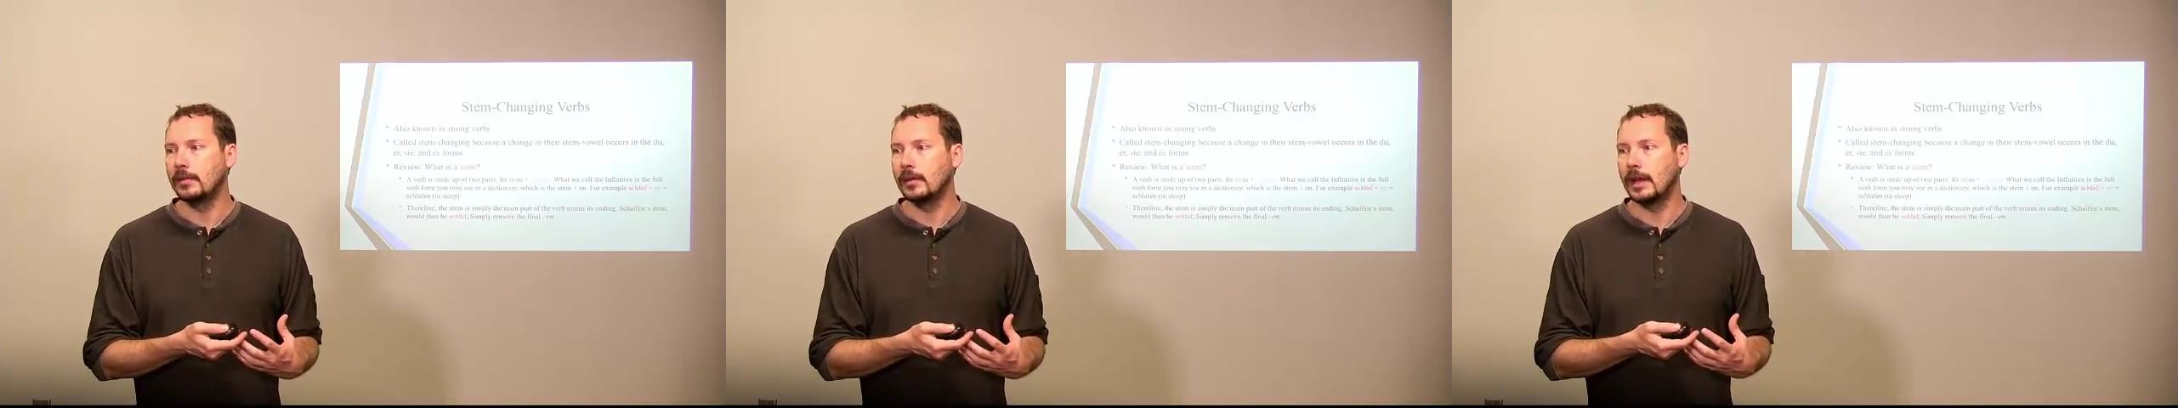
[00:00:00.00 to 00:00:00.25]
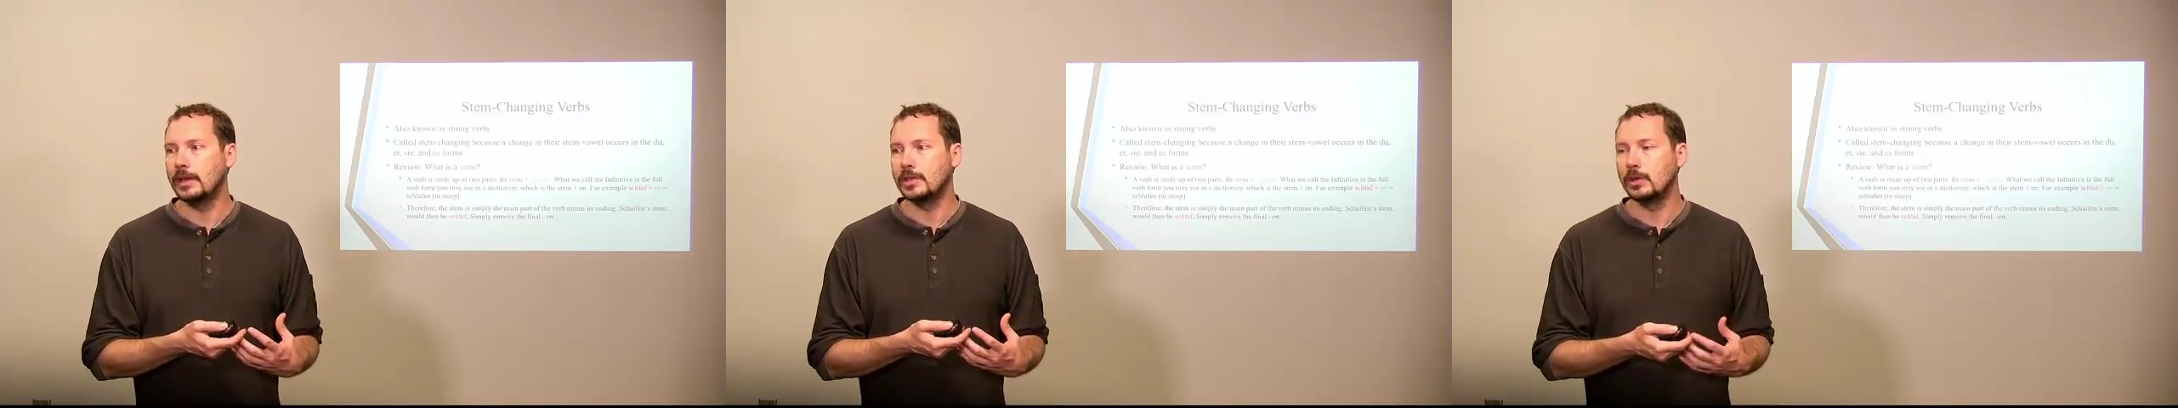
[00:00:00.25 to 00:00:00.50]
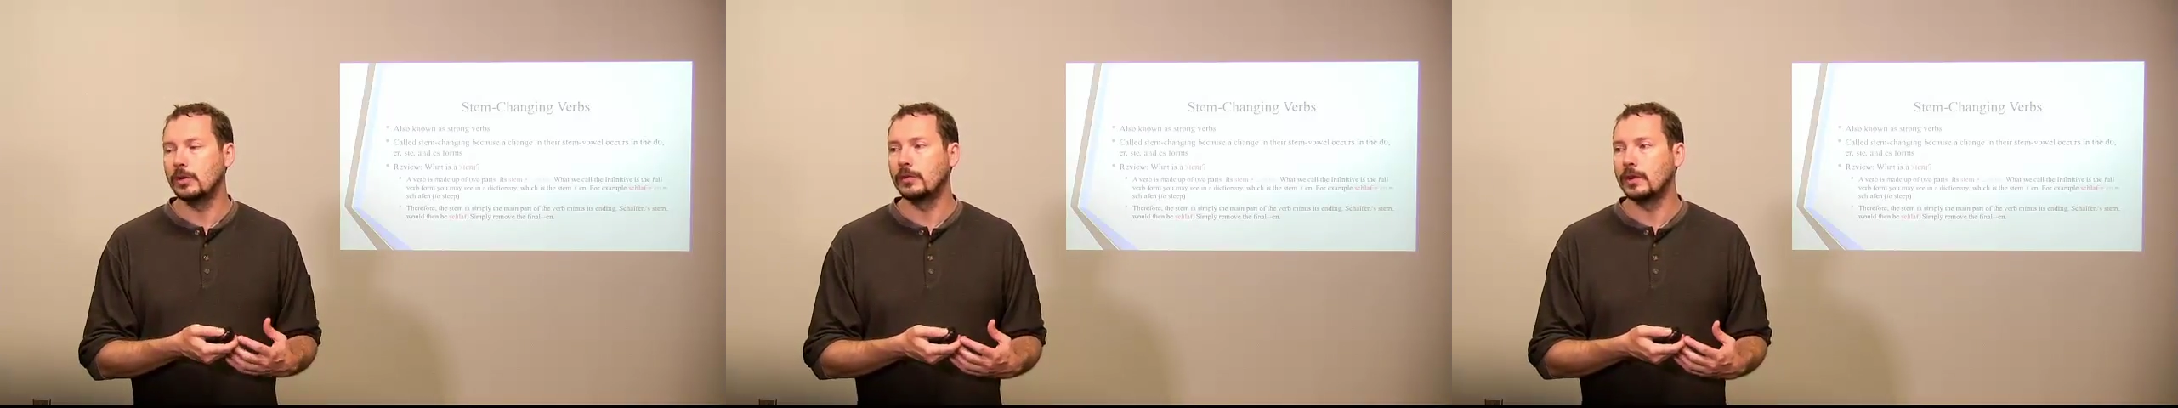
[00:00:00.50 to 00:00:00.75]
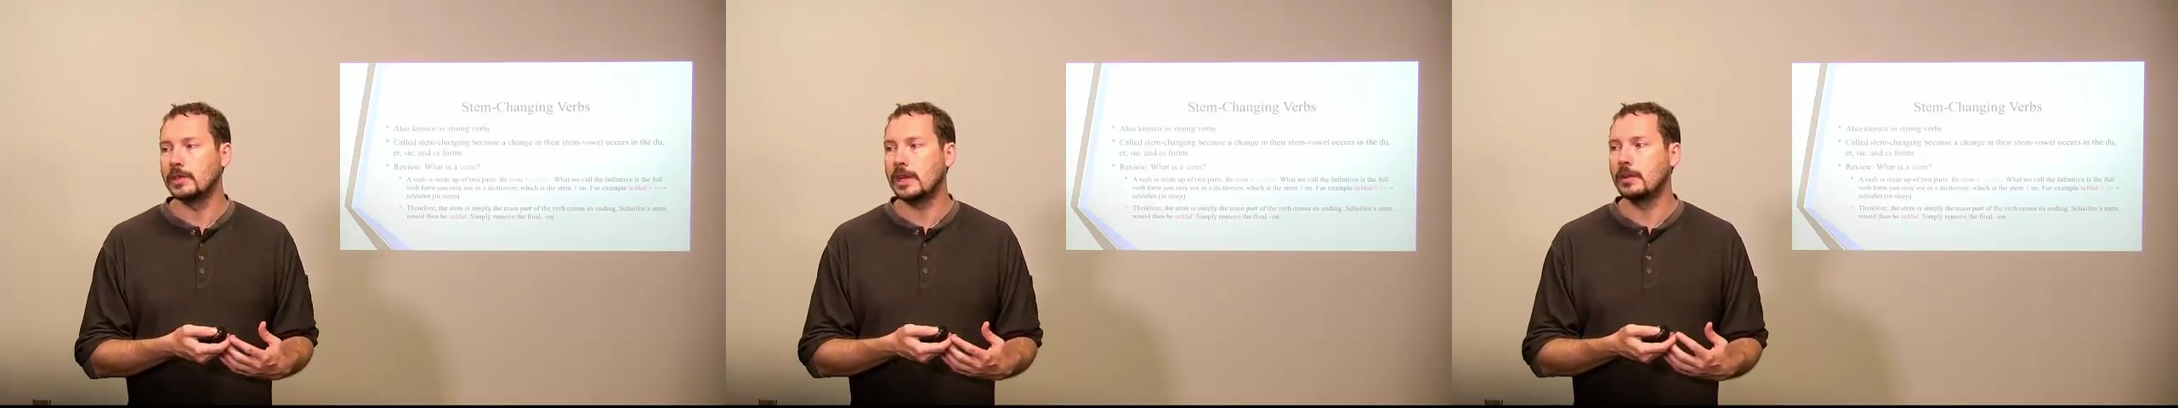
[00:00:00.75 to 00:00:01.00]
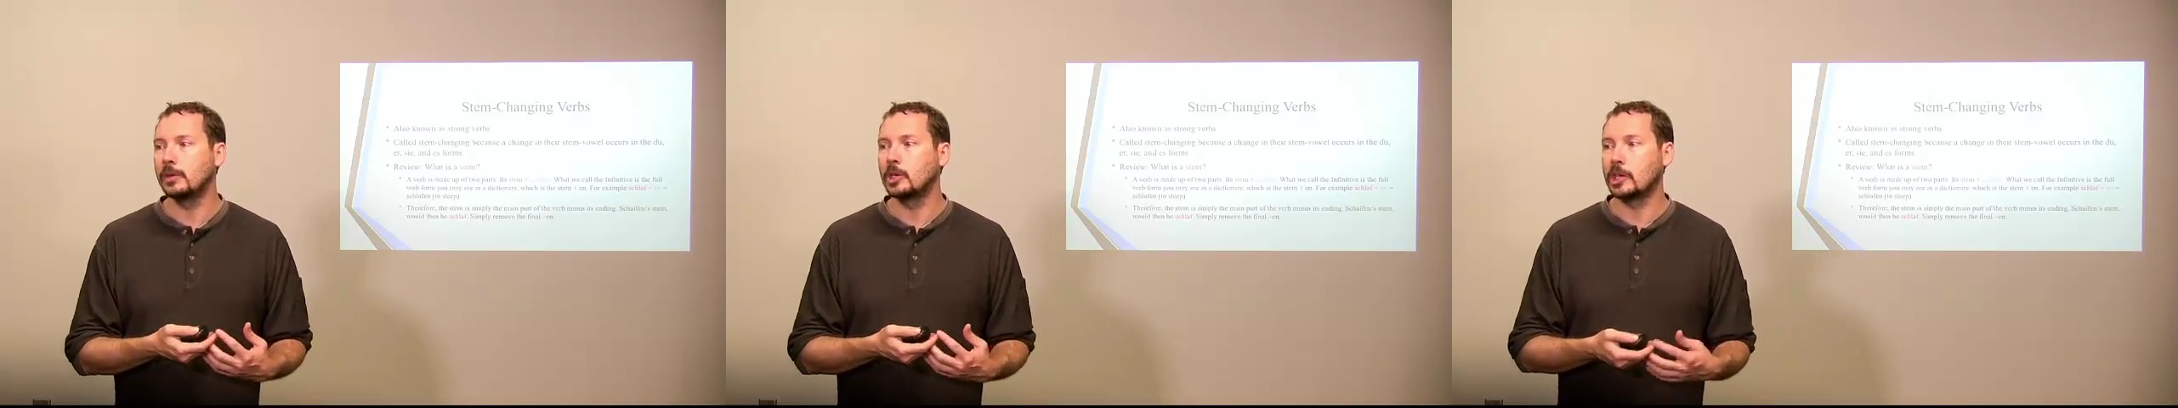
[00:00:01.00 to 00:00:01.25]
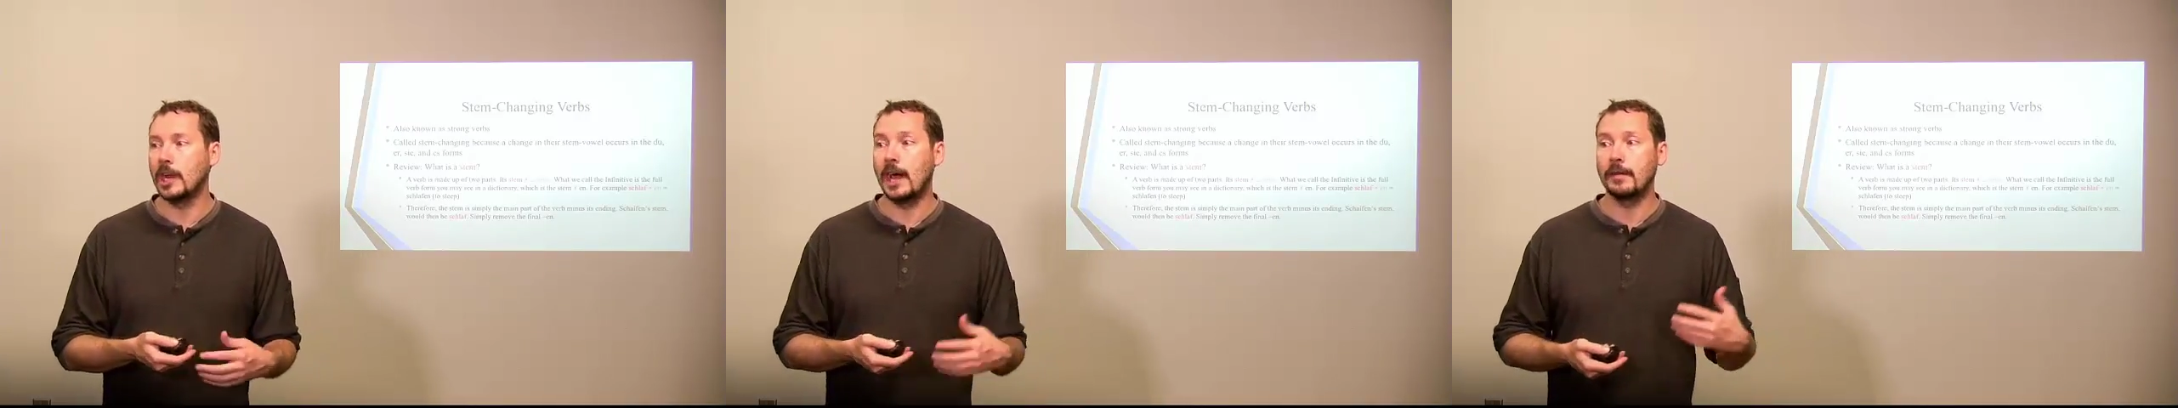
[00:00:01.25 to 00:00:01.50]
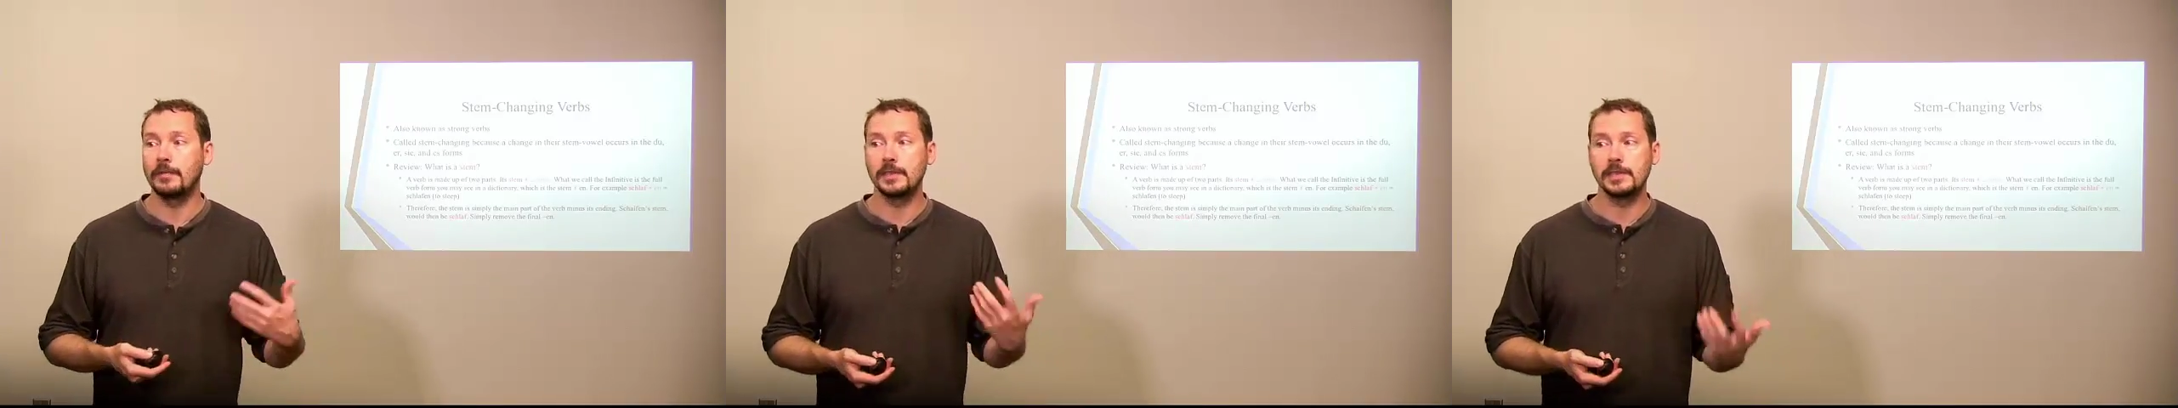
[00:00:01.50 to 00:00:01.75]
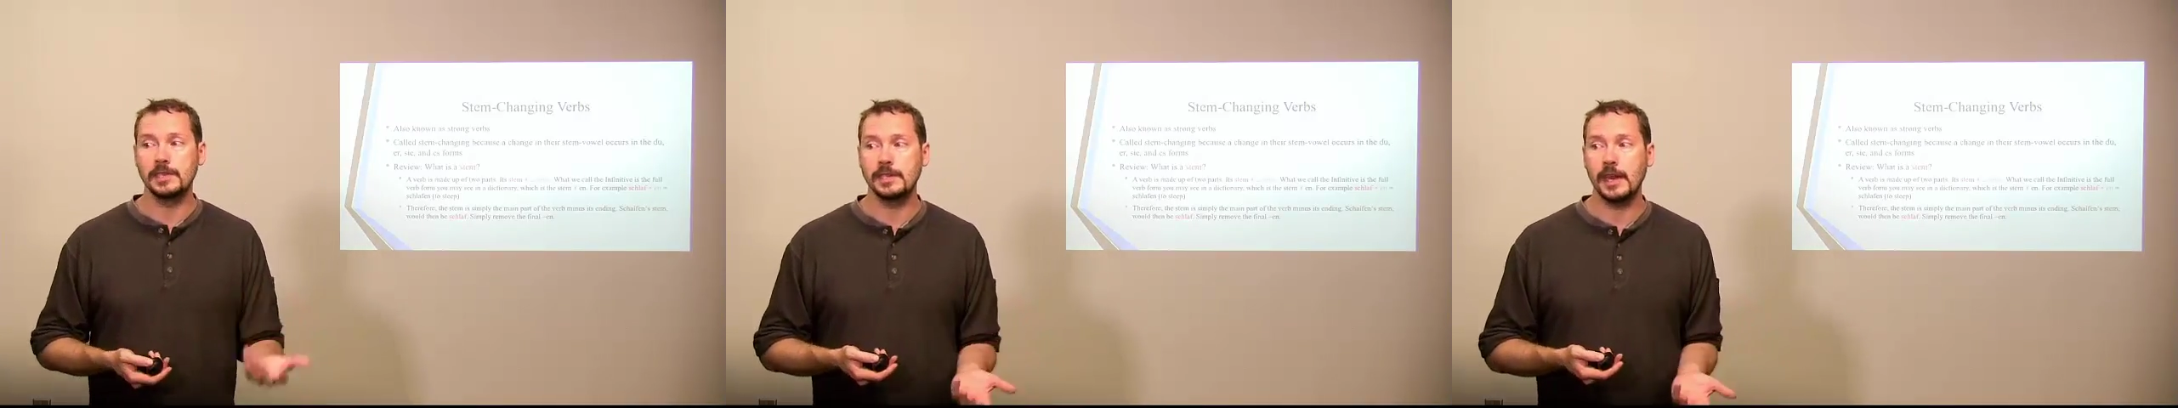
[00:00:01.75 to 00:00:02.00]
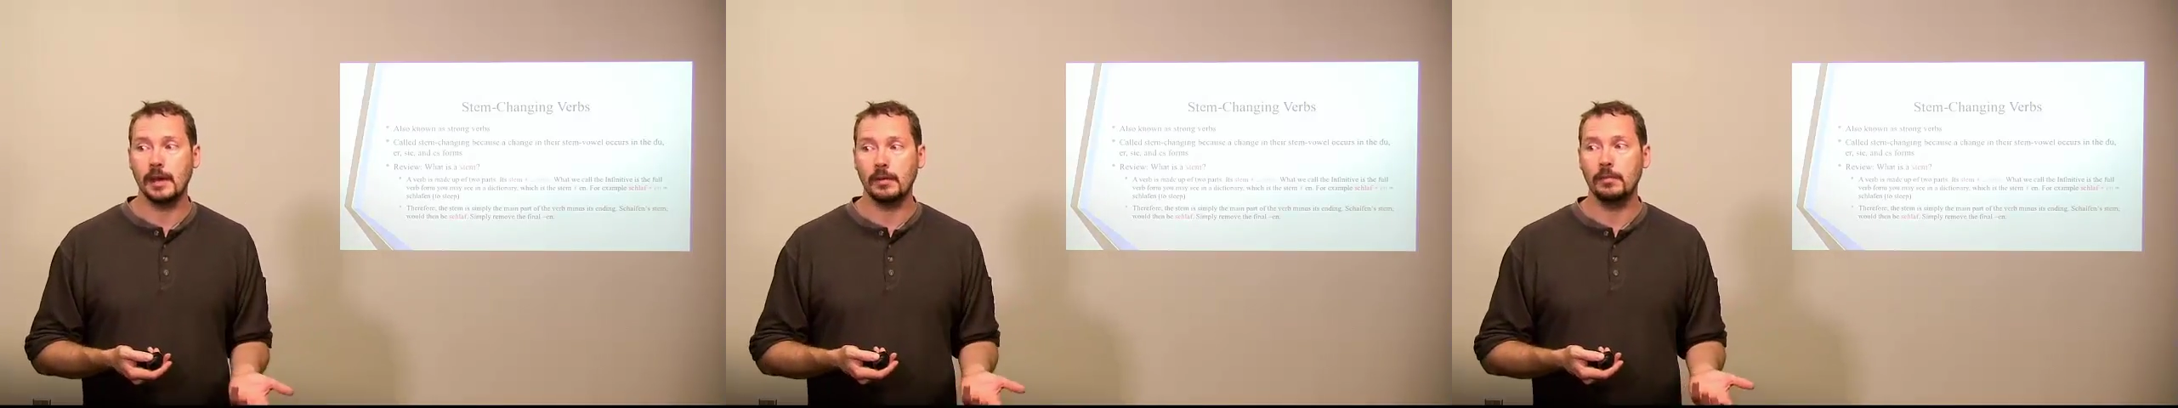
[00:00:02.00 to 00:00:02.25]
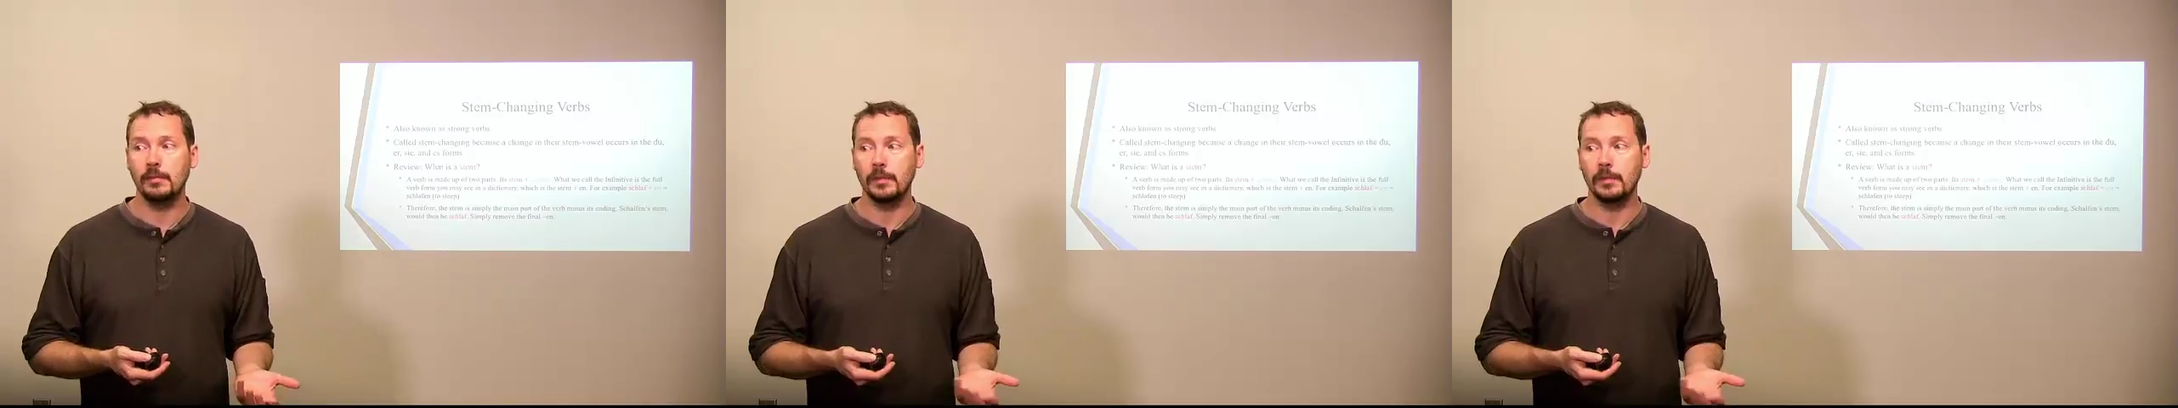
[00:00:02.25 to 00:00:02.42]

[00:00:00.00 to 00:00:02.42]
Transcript: Okay, so for example, schlafen stem,